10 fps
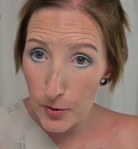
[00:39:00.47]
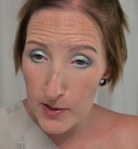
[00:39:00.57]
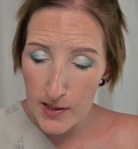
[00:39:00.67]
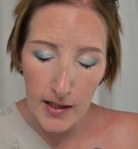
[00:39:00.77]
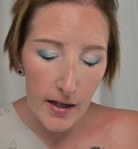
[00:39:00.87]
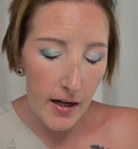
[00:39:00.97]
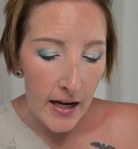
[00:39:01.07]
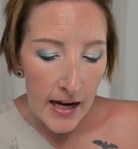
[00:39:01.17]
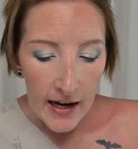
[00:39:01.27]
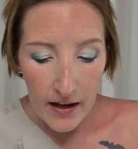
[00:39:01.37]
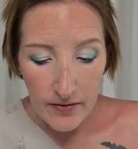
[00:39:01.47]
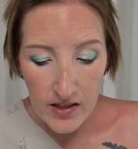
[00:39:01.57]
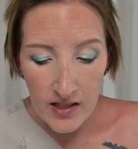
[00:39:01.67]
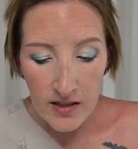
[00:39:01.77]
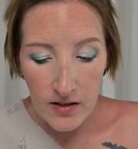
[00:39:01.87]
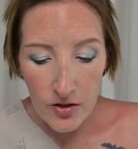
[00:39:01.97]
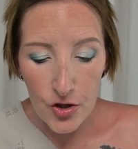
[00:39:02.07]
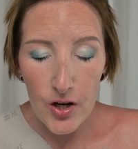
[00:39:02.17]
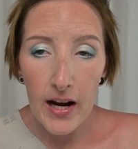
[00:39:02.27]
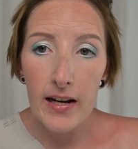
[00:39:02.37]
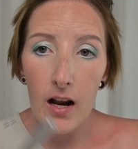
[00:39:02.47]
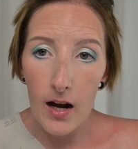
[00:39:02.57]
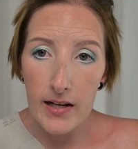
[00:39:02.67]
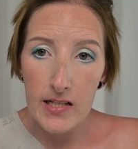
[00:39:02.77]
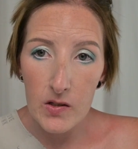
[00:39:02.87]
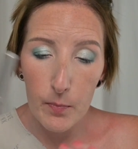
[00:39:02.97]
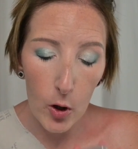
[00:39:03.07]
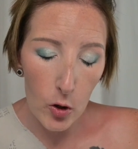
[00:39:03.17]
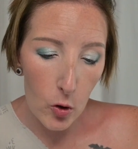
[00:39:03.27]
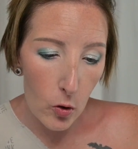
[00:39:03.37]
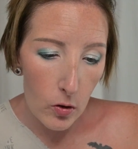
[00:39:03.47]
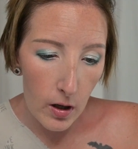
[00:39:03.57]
stick, and this is in the shade Ice Sparkle.